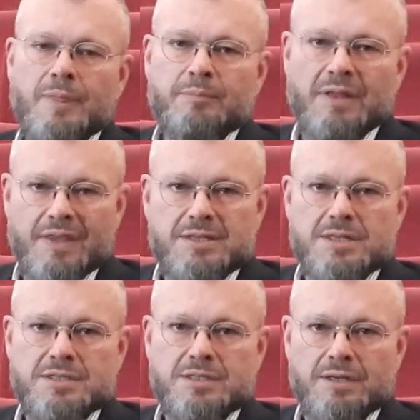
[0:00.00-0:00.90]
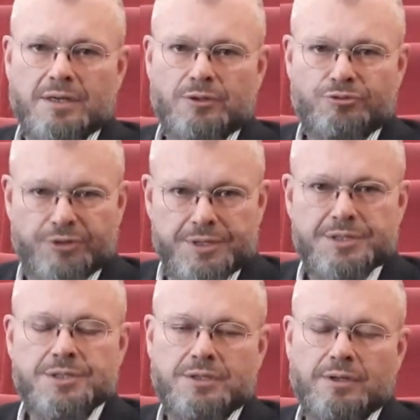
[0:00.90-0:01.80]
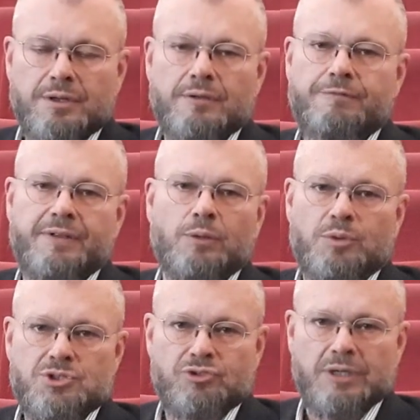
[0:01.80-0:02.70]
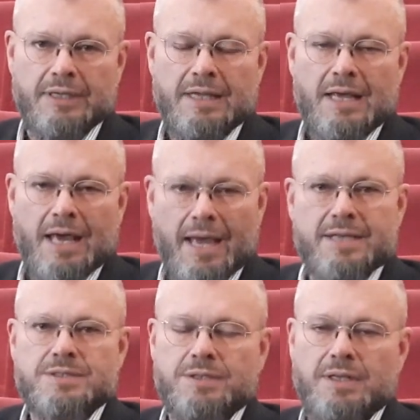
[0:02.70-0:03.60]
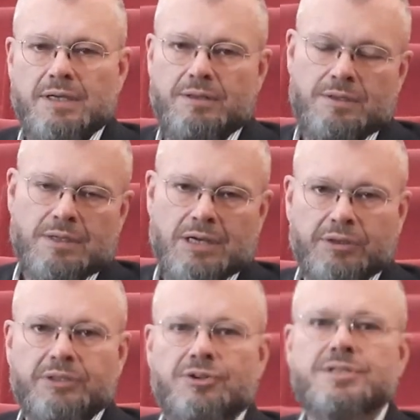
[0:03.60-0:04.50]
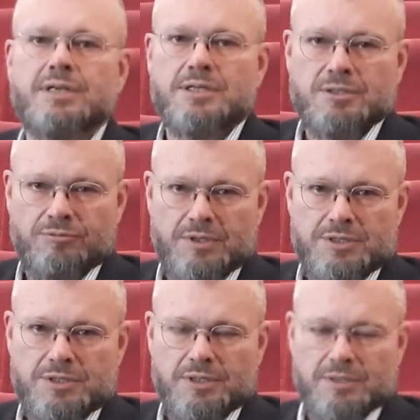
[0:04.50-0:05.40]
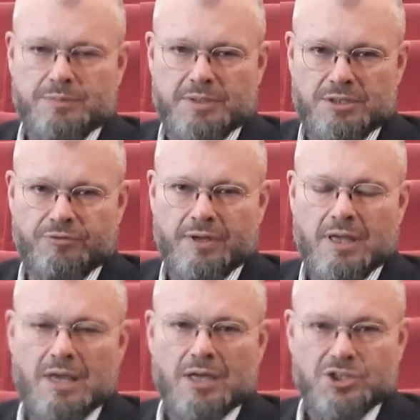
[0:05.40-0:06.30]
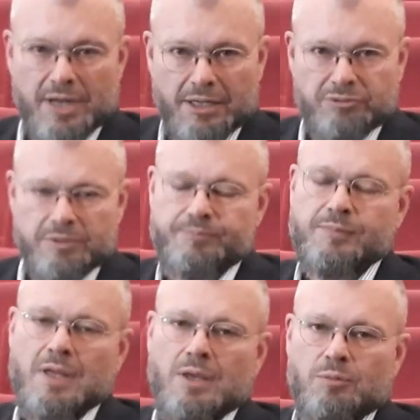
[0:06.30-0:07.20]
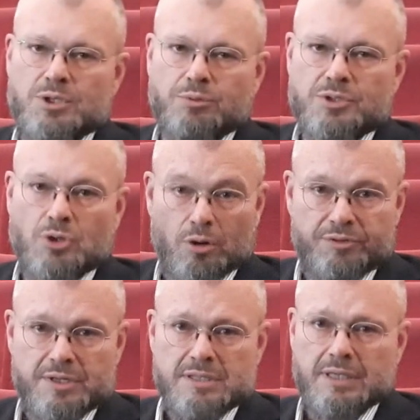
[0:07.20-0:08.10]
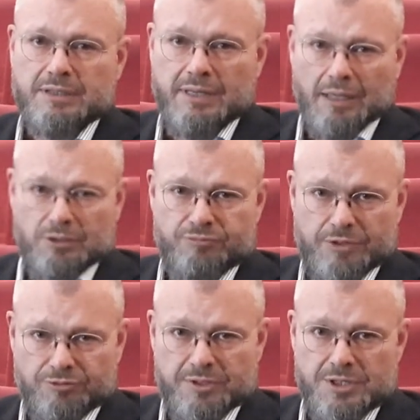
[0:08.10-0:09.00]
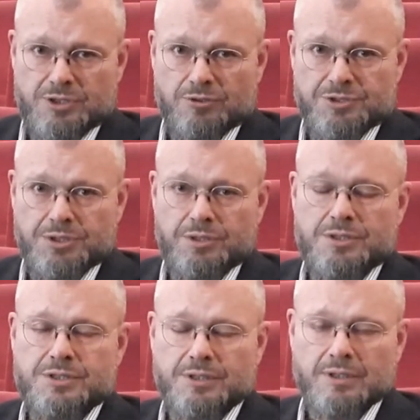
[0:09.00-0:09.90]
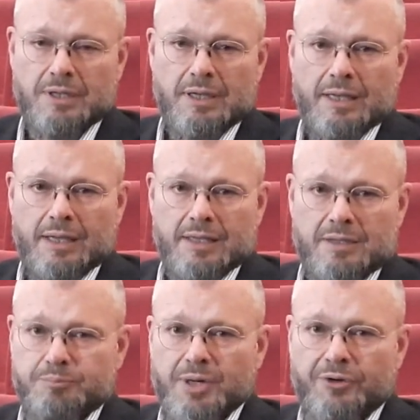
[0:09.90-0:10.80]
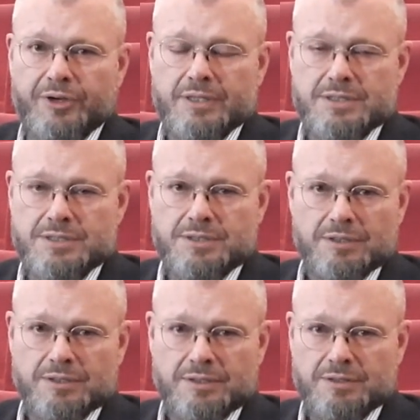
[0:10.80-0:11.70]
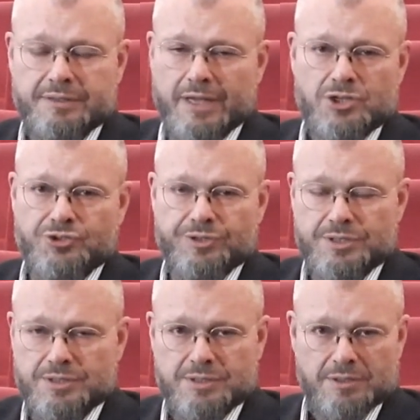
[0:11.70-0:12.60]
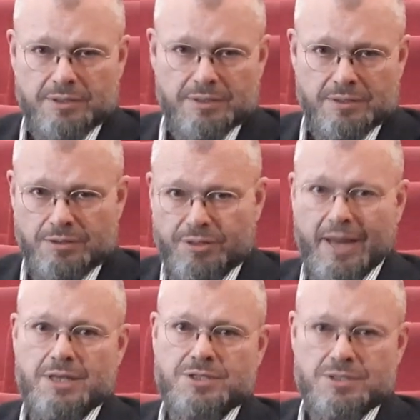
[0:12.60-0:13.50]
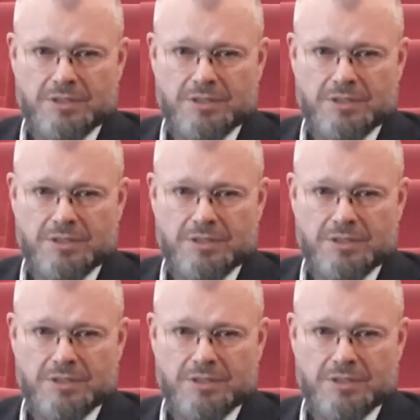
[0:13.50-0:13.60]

but this is the first film which really has the characteristics of this specific genre, which was obviously in the 1950s considered an imperialist, dangerous threat